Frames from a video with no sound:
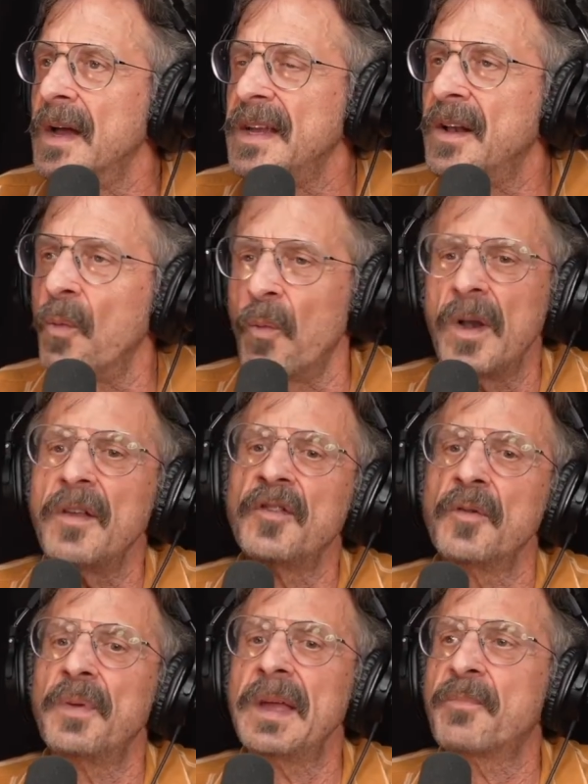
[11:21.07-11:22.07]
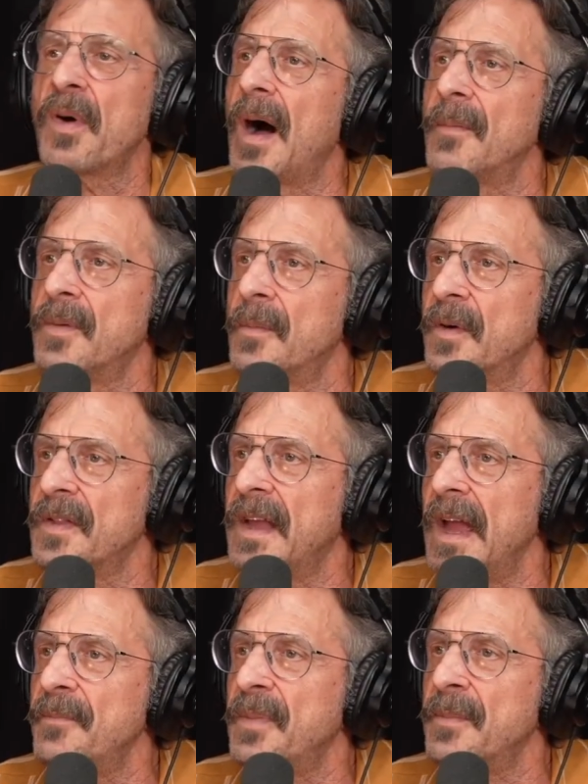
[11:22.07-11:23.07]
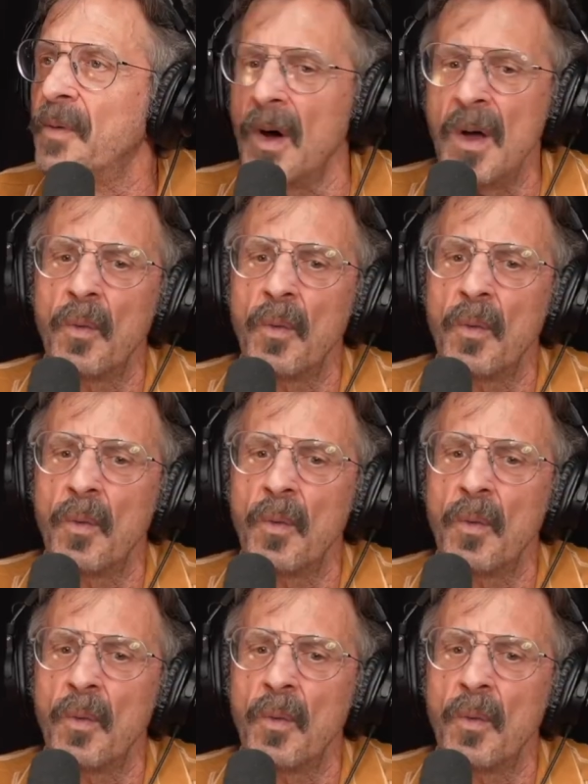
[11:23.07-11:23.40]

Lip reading: What is your big problem with gay people?